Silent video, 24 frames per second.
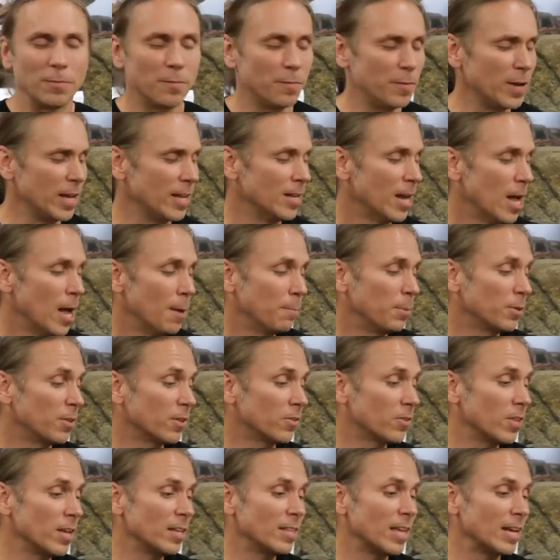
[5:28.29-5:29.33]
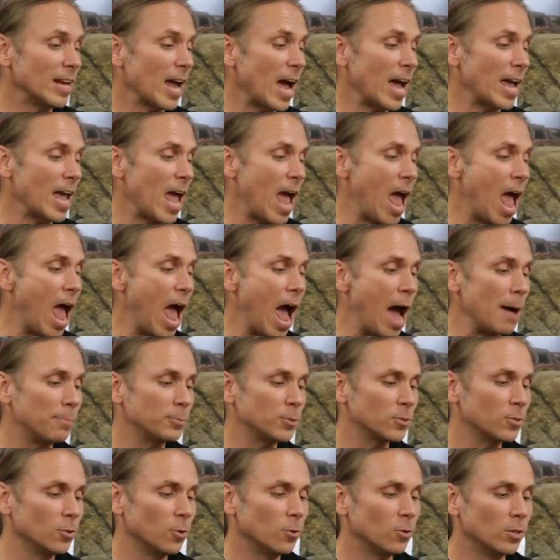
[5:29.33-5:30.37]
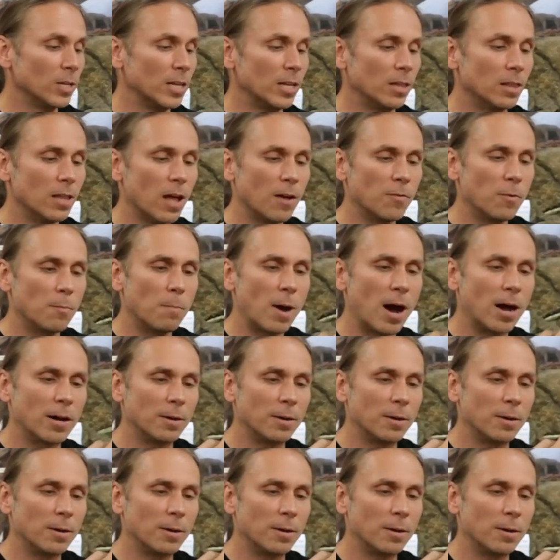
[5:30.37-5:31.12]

feet. But the thing that I absolutely love about